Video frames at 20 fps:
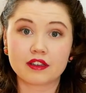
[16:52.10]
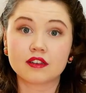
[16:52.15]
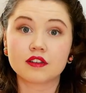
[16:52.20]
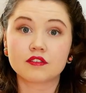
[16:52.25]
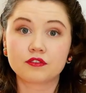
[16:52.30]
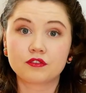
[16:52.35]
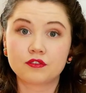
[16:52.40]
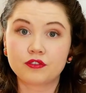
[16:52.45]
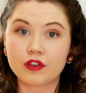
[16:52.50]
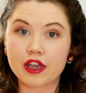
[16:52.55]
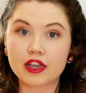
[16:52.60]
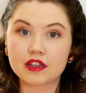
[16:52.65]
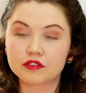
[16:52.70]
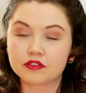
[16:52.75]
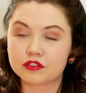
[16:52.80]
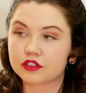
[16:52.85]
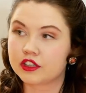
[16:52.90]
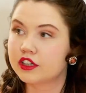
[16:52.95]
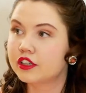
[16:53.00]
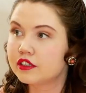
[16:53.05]

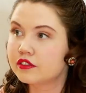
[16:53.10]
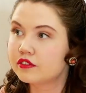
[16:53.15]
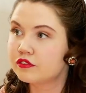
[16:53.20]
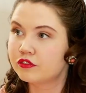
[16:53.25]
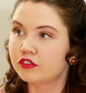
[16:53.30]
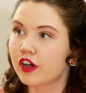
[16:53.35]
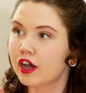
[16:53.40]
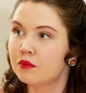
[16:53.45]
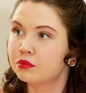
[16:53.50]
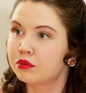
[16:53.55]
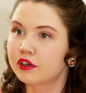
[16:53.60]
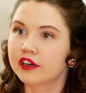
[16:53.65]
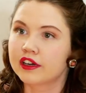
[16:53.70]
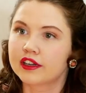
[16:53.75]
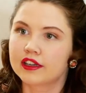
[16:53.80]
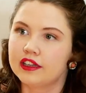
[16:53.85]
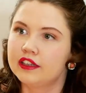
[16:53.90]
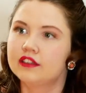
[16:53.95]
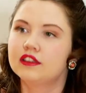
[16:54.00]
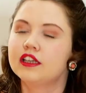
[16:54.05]
favourite fabric
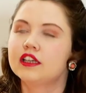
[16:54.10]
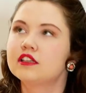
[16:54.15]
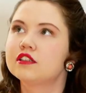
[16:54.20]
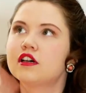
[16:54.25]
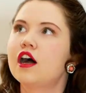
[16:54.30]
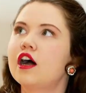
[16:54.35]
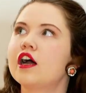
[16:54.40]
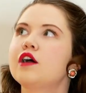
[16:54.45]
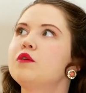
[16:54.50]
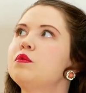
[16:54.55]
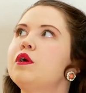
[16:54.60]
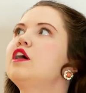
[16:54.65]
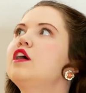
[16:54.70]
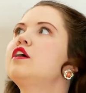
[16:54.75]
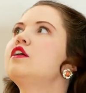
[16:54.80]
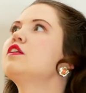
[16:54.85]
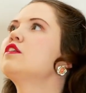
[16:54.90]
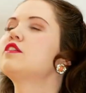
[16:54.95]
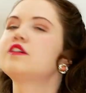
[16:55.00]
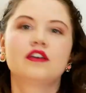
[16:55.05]
in the entire
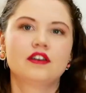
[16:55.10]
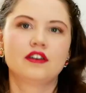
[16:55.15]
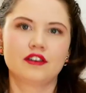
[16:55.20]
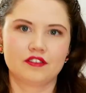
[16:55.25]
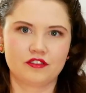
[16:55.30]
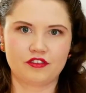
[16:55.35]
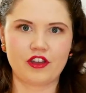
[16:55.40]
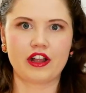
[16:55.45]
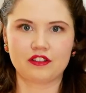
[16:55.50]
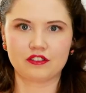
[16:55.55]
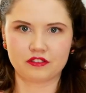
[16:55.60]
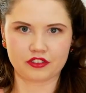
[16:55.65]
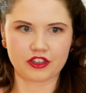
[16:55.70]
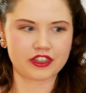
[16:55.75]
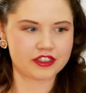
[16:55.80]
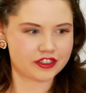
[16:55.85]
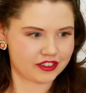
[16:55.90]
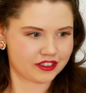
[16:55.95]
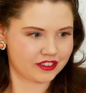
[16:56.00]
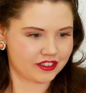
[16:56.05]
world,
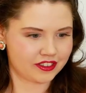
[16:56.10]
velvet.